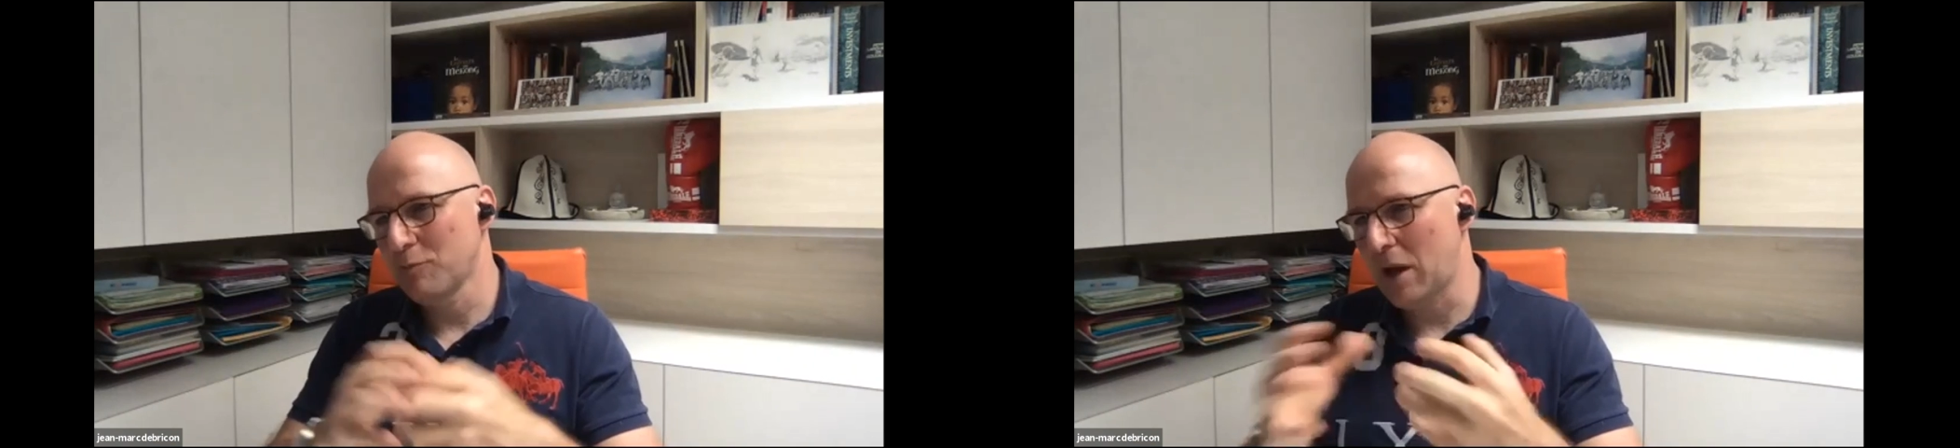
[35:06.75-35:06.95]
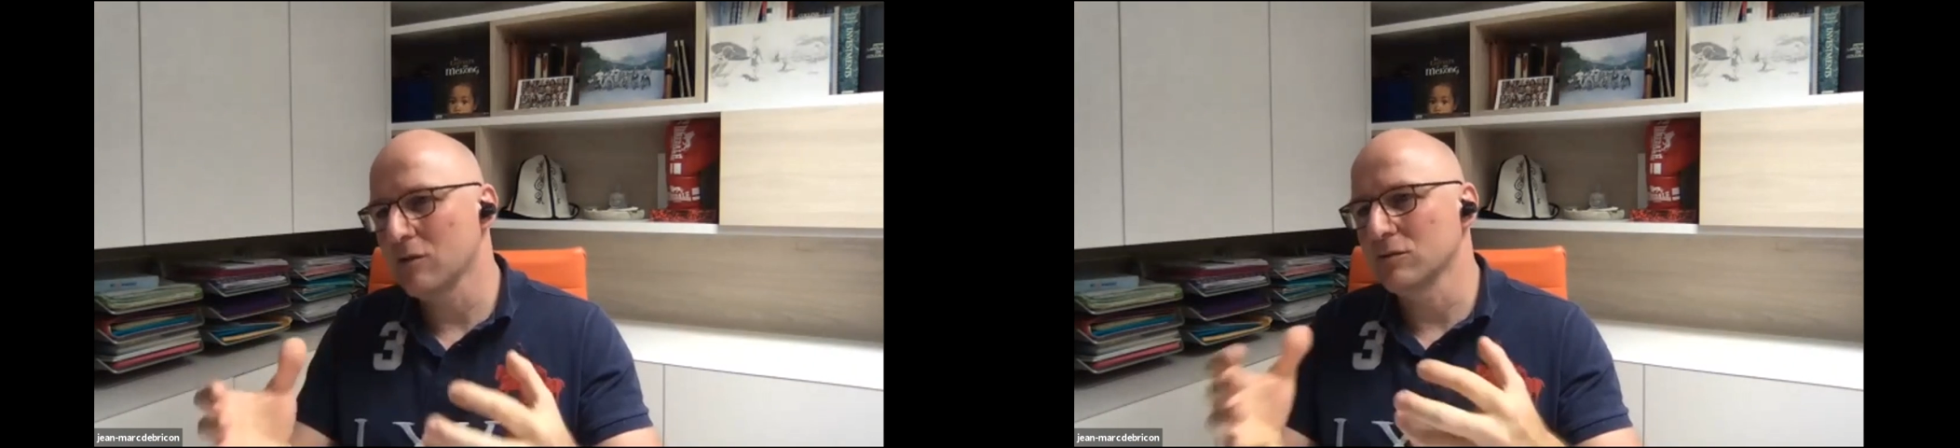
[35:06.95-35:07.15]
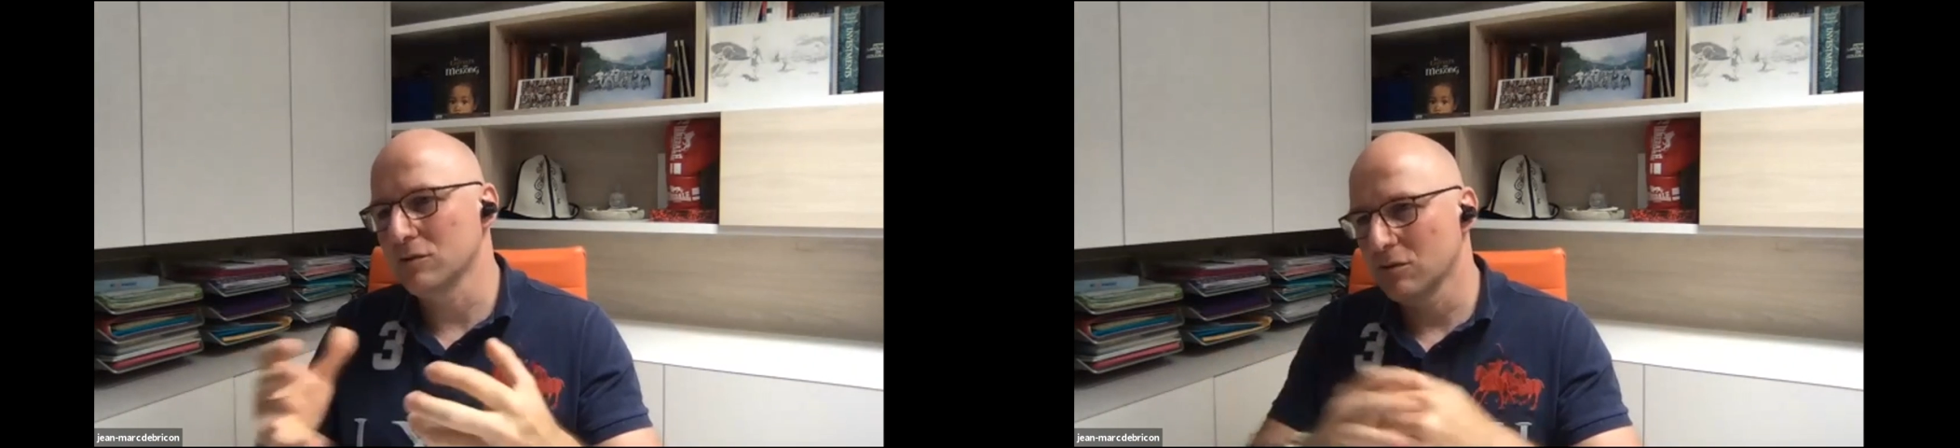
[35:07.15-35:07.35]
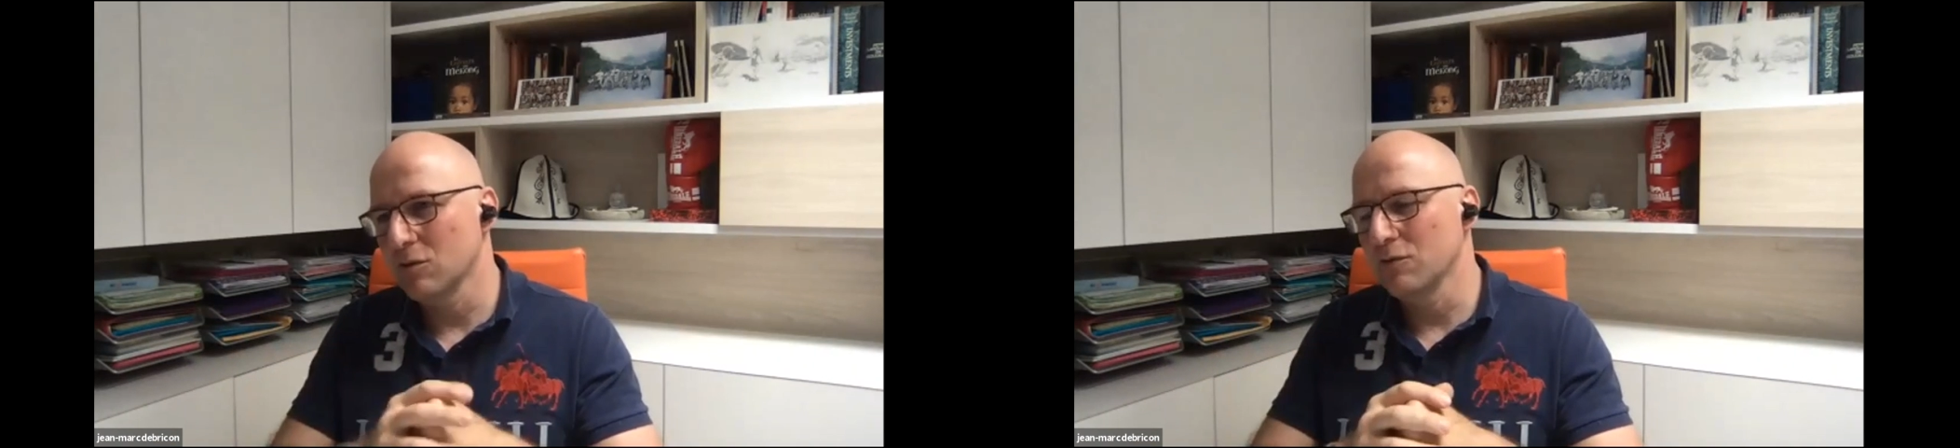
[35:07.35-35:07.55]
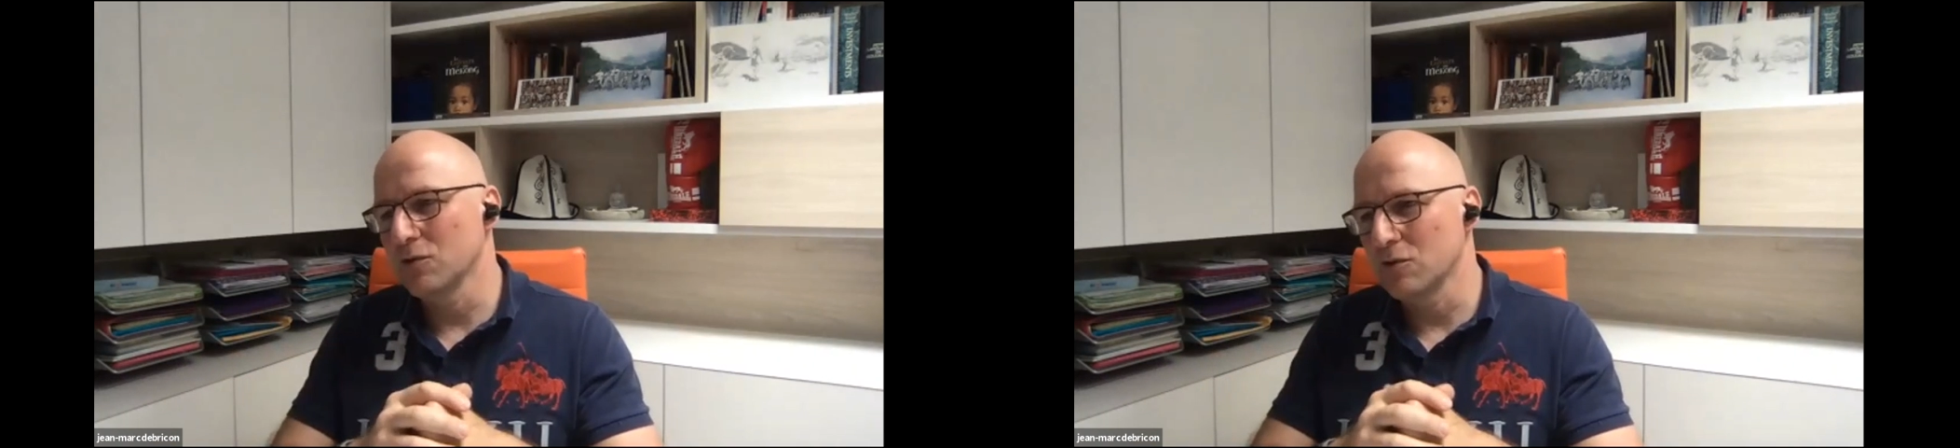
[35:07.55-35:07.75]
pounds
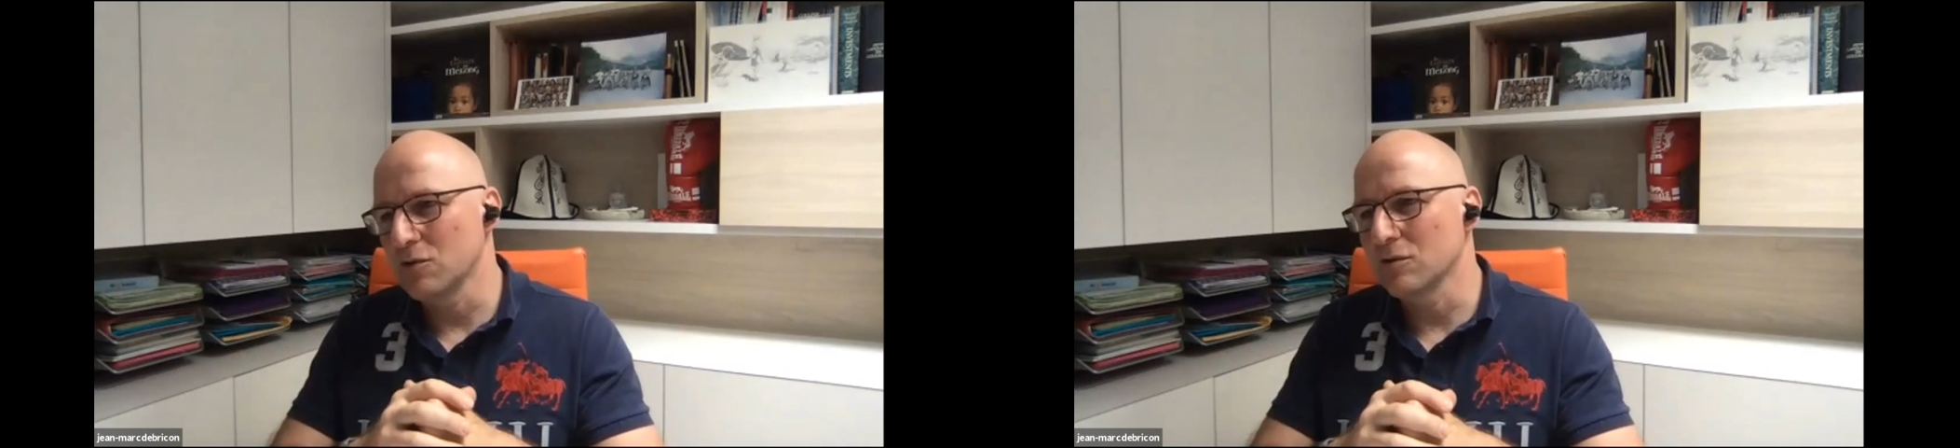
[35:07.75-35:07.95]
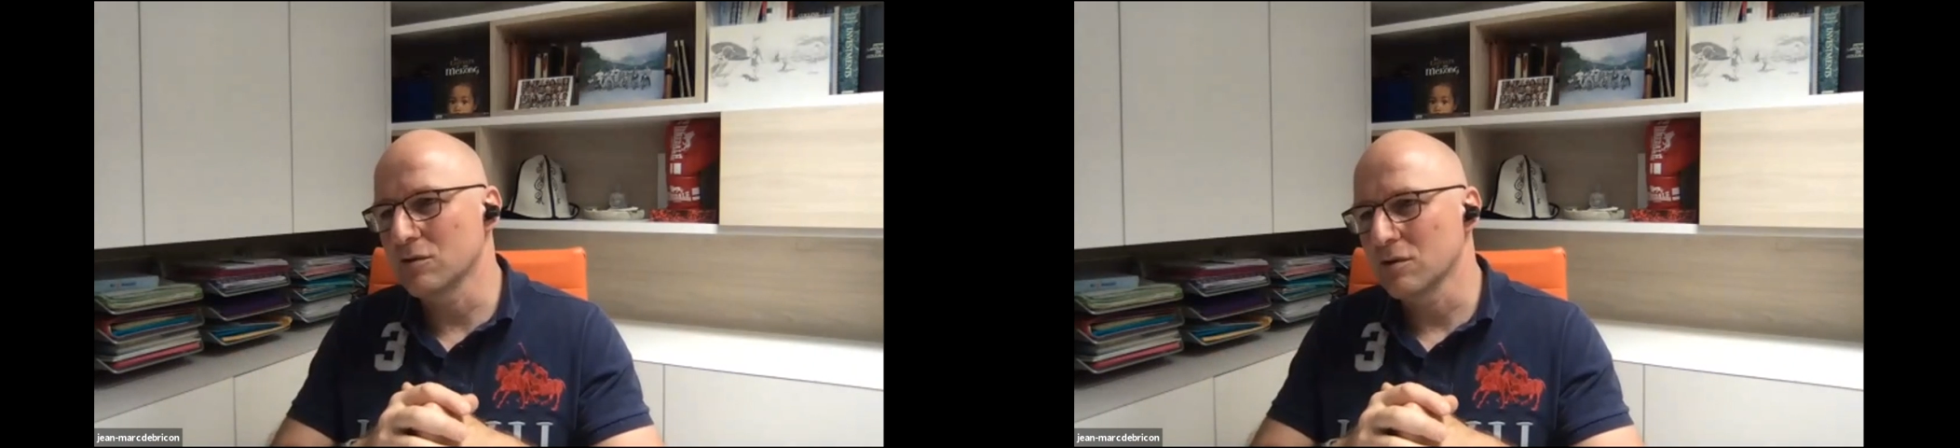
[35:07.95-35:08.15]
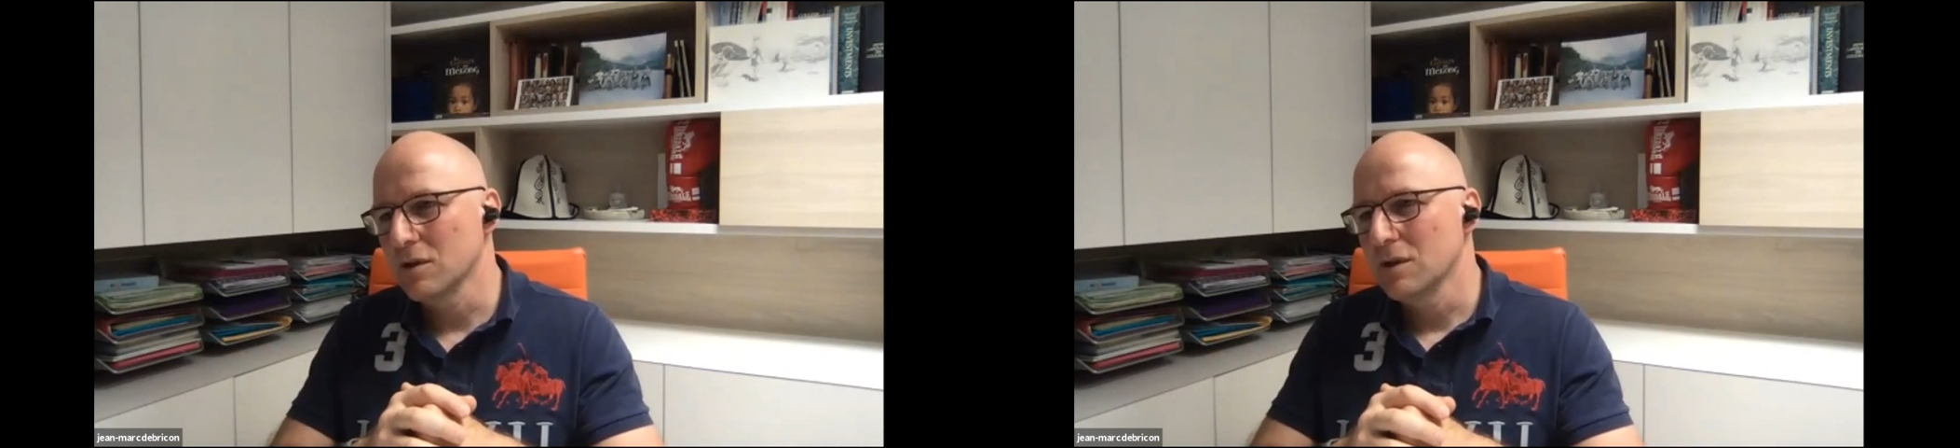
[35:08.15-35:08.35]
over the years